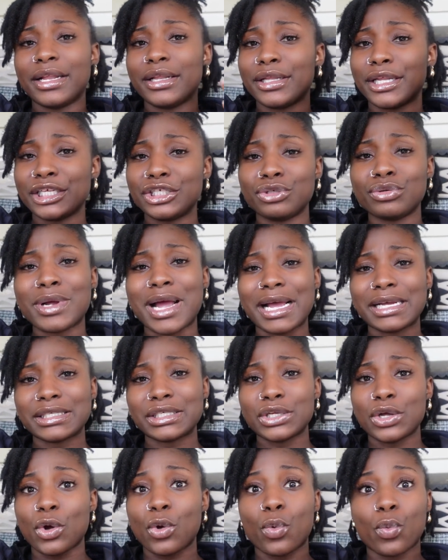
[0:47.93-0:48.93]
let you guys
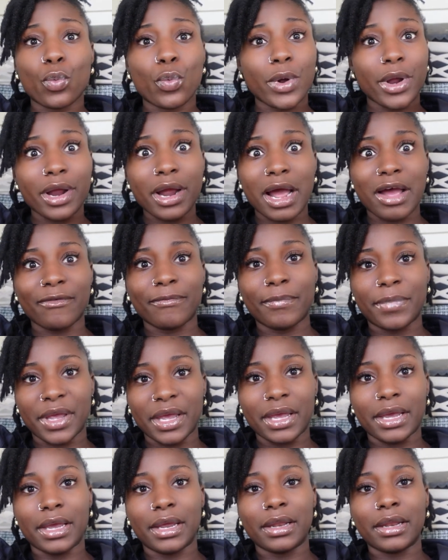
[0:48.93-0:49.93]
know where I've
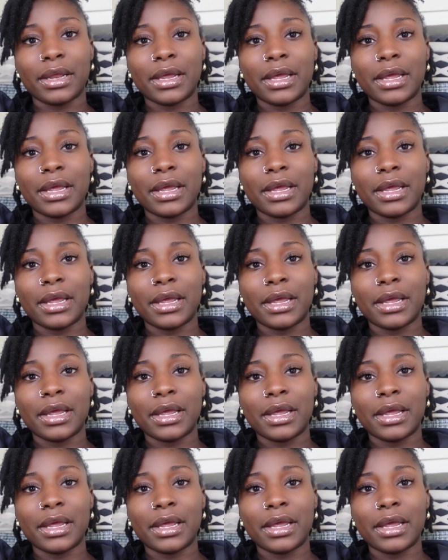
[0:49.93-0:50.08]
been,